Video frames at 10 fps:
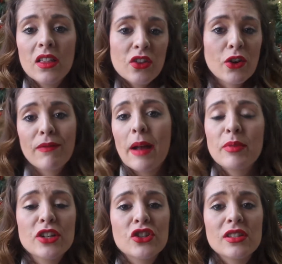your
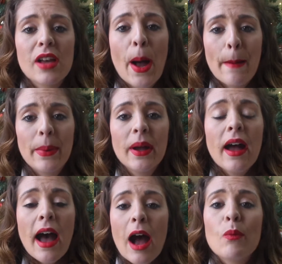vibrations up.
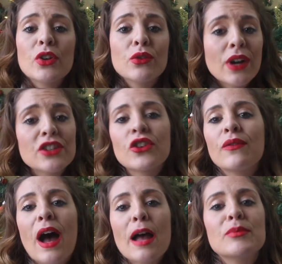And when you raise your
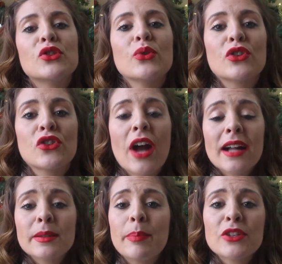vibes, you
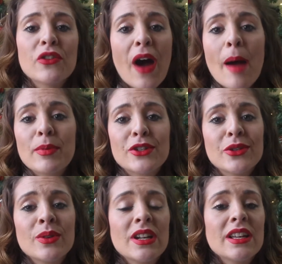attract a bunch of
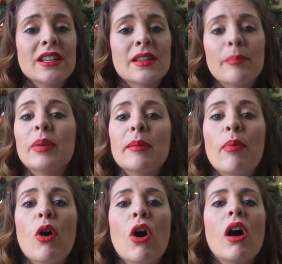opportunities and
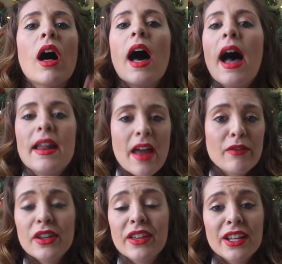people and
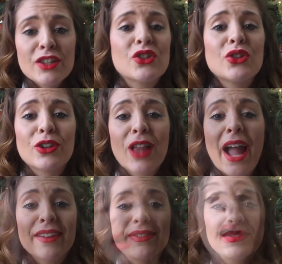everything into your
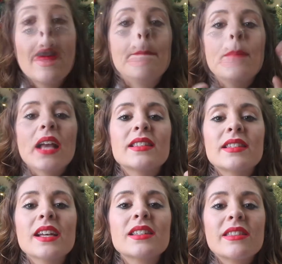life. My
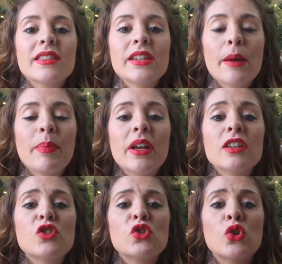sixth tip
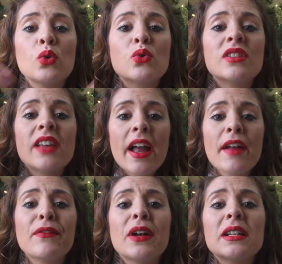is to
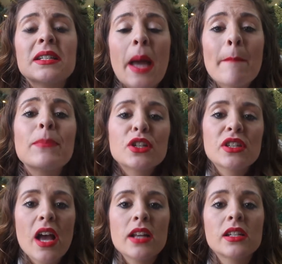save
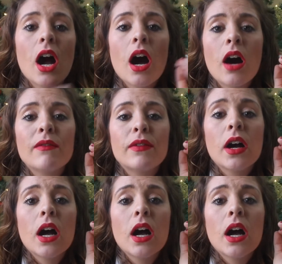10% of